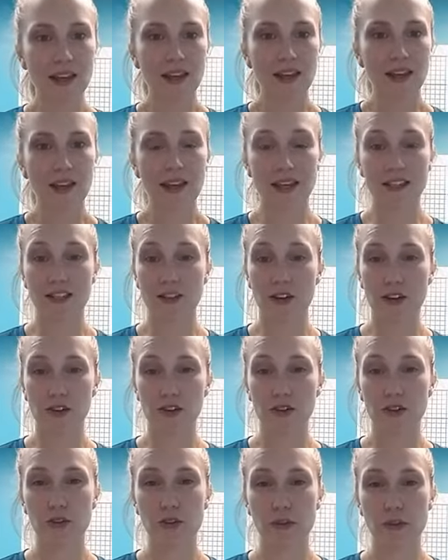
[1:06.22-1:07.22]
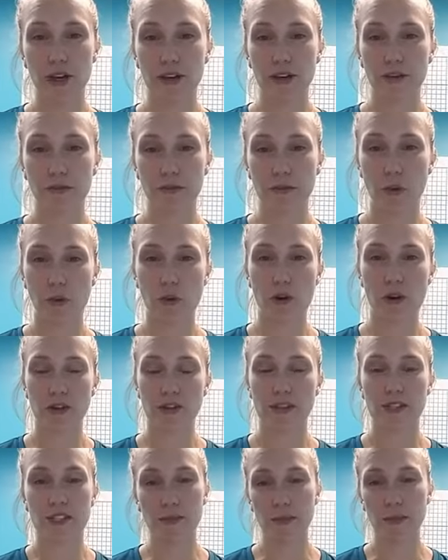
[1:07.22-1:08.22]
It's also great for
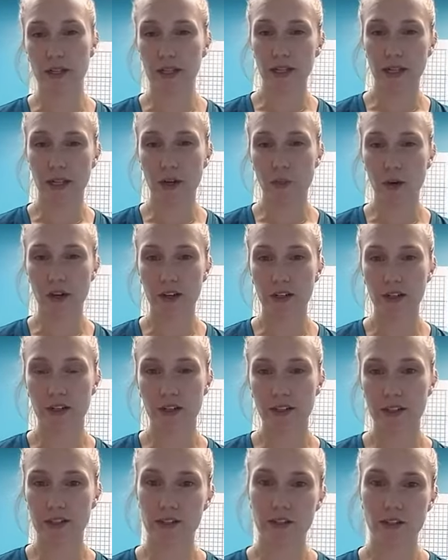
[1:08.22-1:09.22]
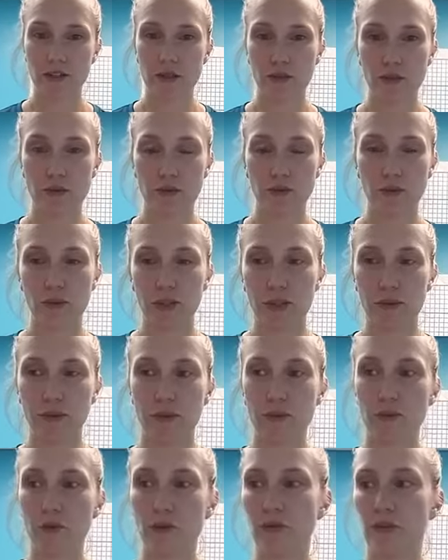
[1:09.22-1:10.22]
stability work because you will be
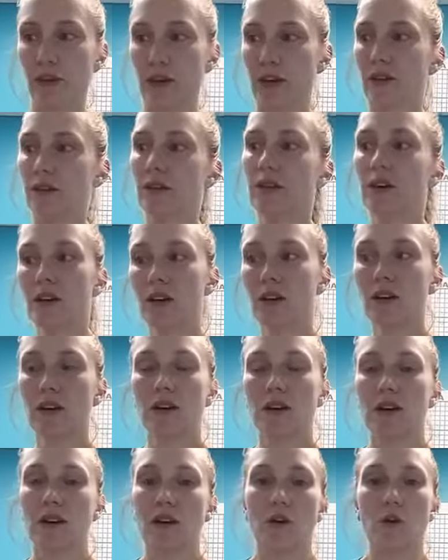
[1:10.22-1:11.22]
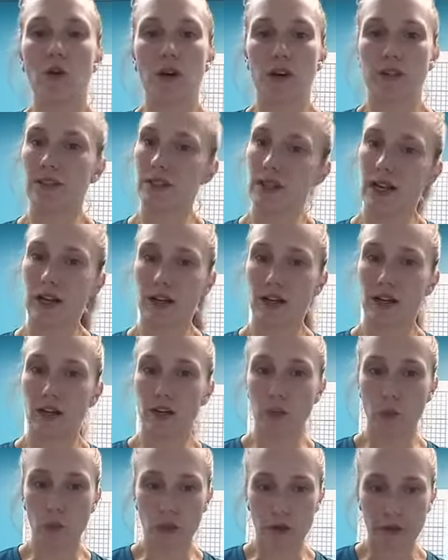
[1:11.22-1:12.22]
moving while standing
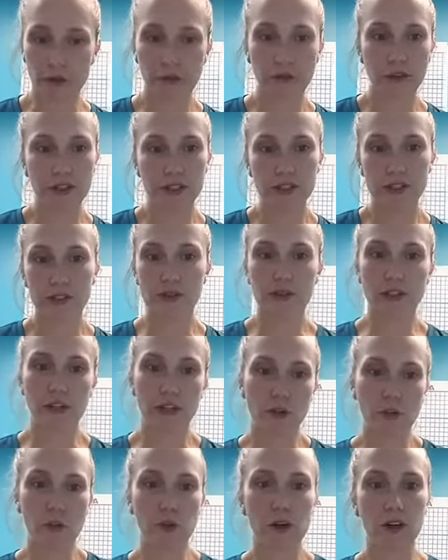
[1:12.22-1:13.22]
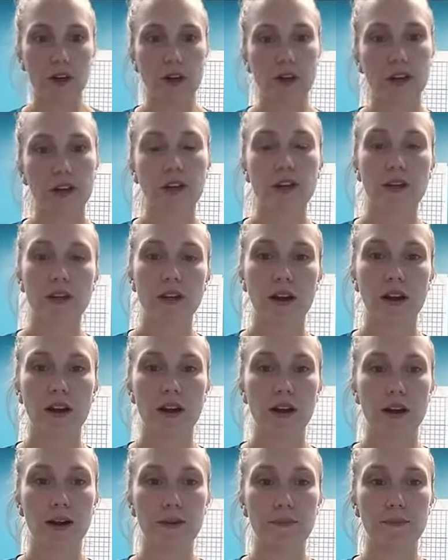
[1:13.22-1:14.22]
on one foot. So it's gonna work
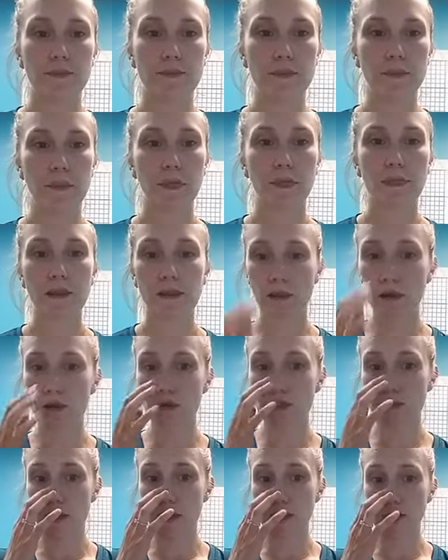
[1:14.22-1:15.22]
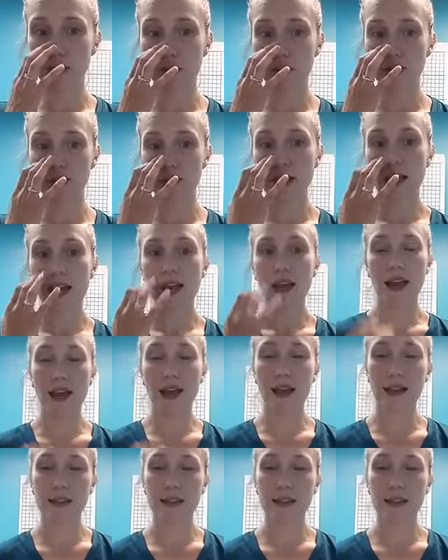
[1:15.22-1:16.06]
those muscles. And